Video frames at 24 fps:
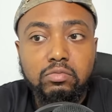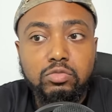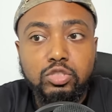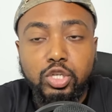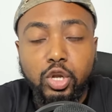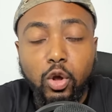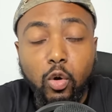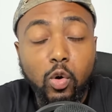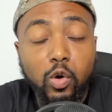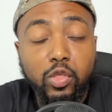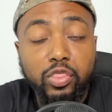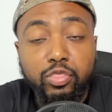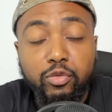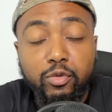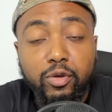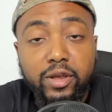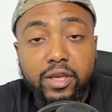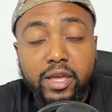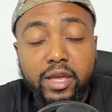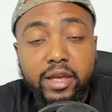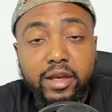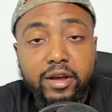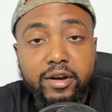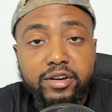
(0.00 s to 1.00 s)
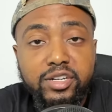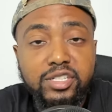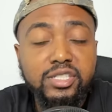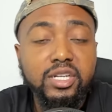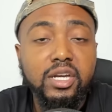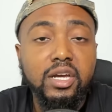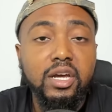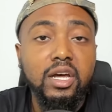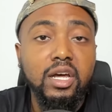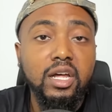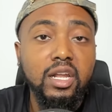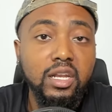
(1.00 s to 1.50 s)
2 or 3 years
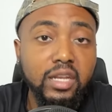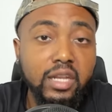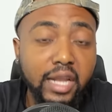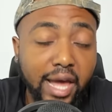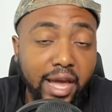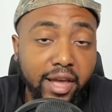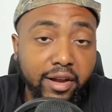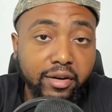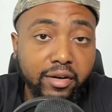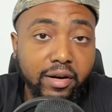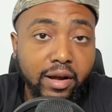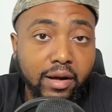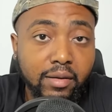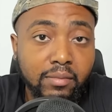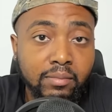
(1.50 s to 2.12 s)
later.